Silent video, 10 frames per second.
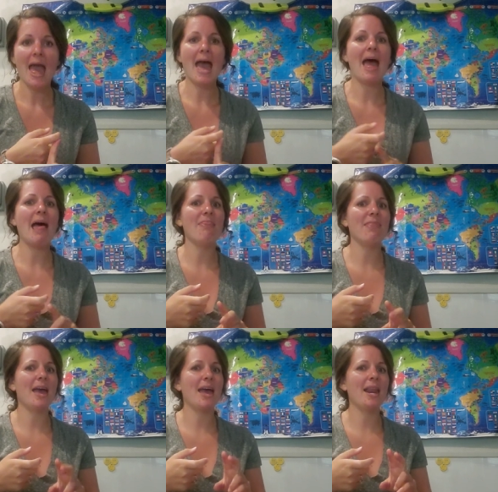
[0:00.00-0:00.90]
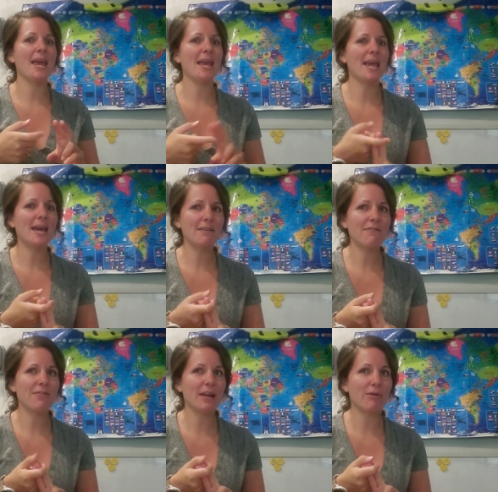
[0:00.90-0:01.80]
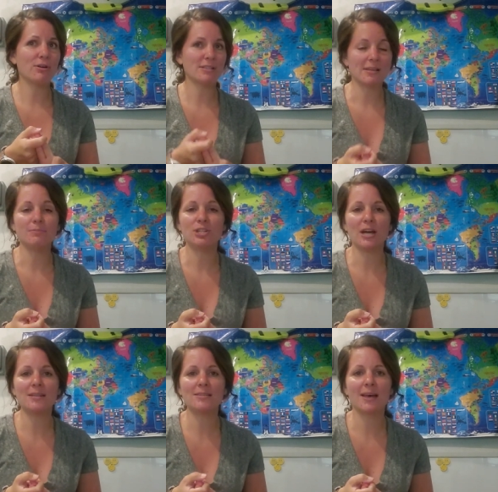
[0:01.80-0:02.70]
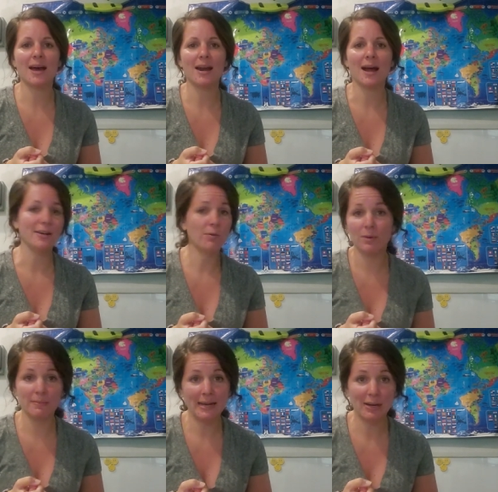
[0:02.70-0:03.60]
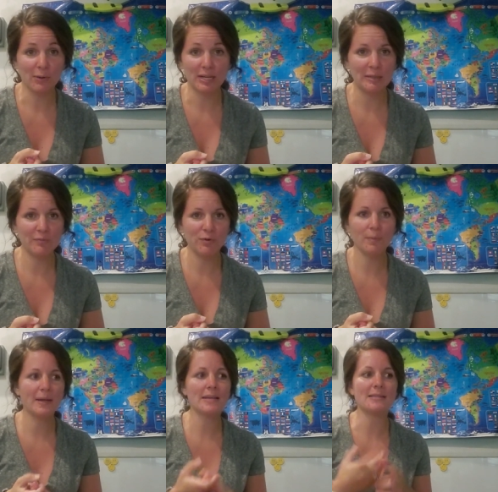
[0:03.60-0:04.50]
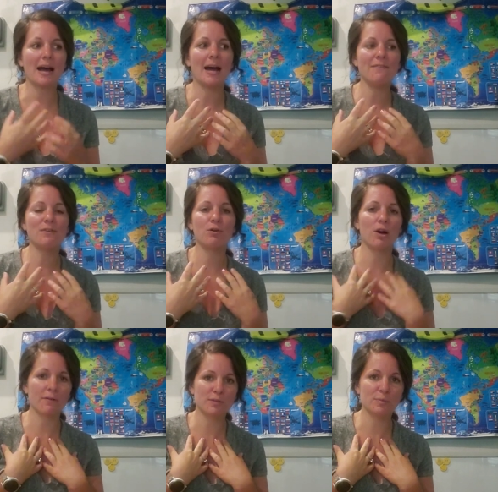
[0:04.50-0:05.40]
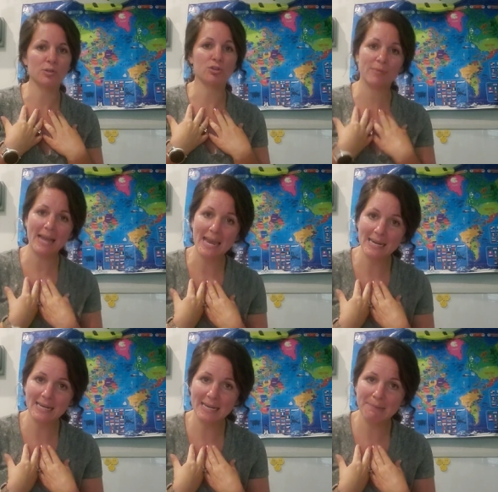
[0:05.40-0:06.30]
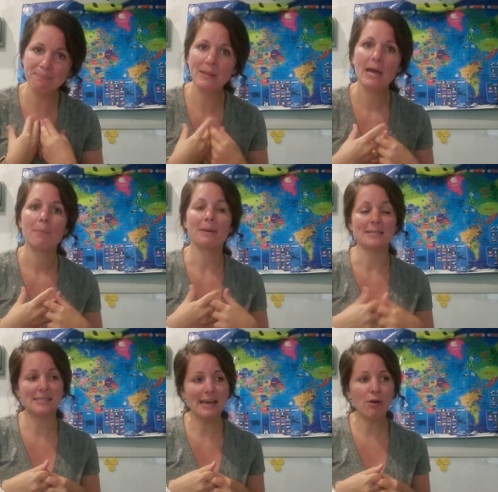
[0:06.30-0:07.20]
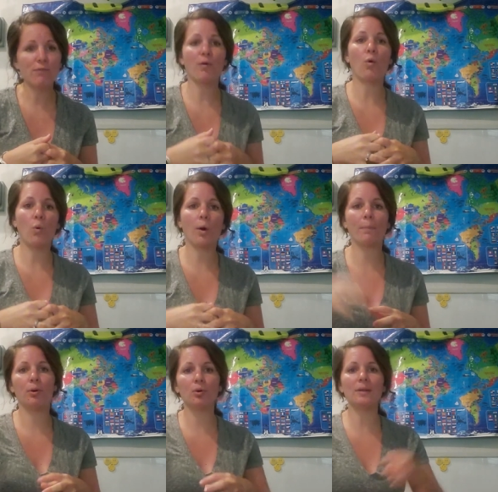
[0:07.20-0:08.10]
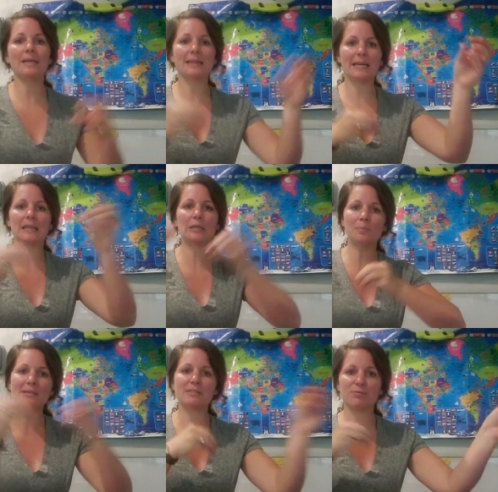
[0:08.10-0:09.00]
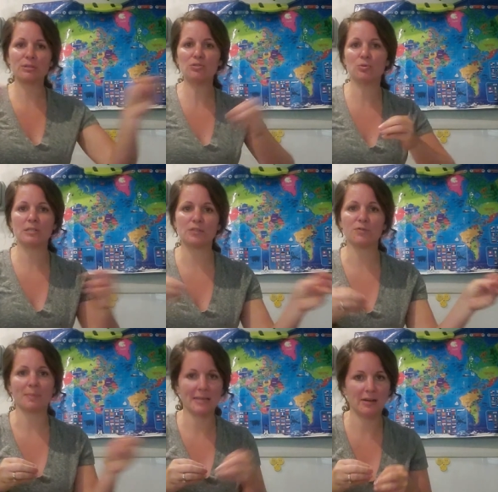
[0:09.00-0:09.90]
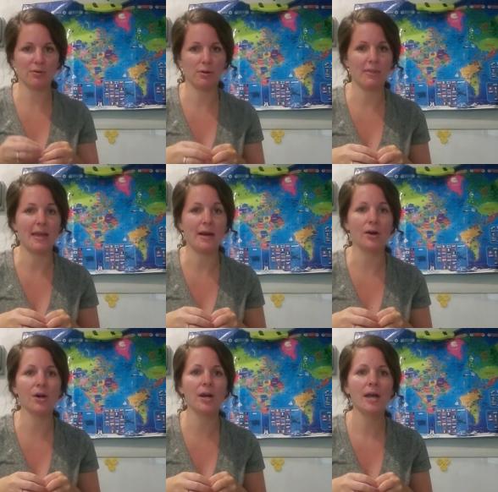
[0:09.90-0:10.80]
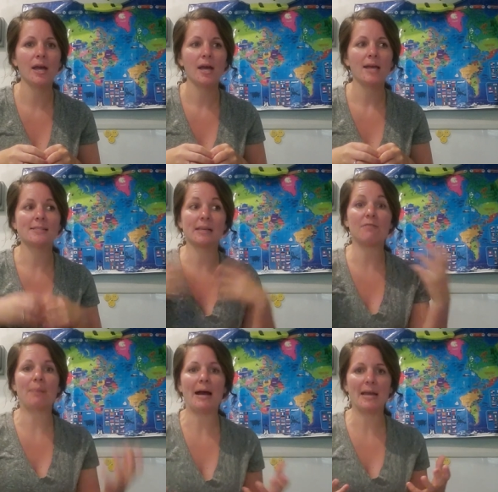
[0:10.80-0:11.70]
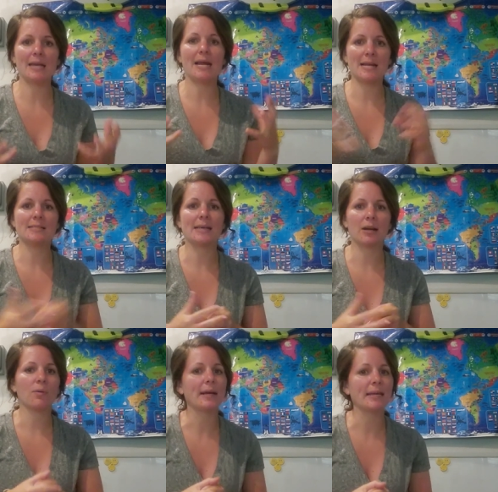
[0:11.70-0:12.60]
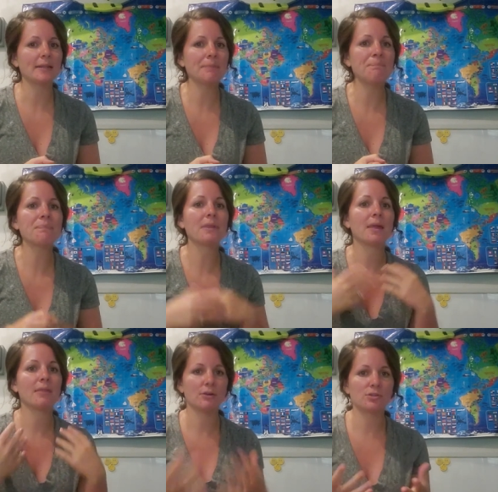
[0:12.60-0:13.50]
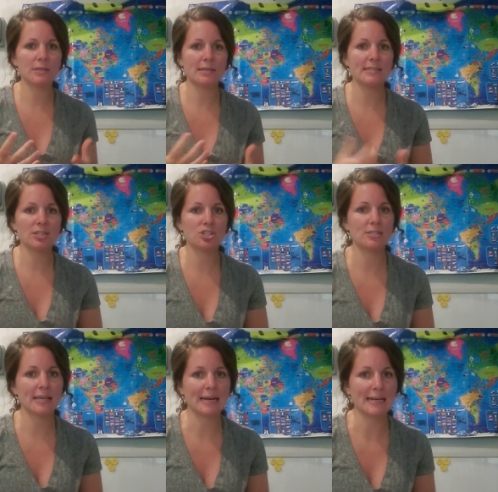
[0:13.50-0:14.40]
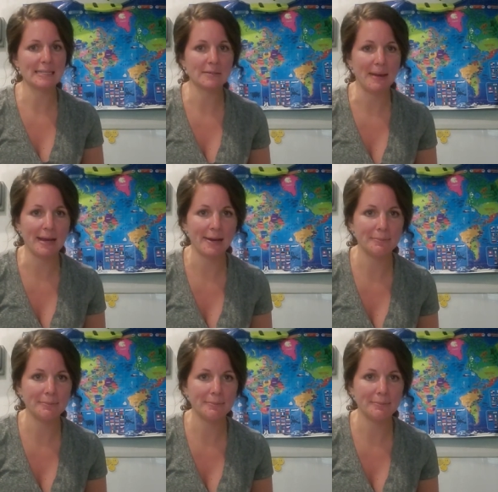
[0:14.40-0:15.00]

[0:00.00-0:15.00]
And then if there are subjects that I don't want to buy a curriculum for because I feel comfortable creating it myself or pulling like little bits of resources from here or there instead of buying a set curriculum, those are the decisions that I need to make.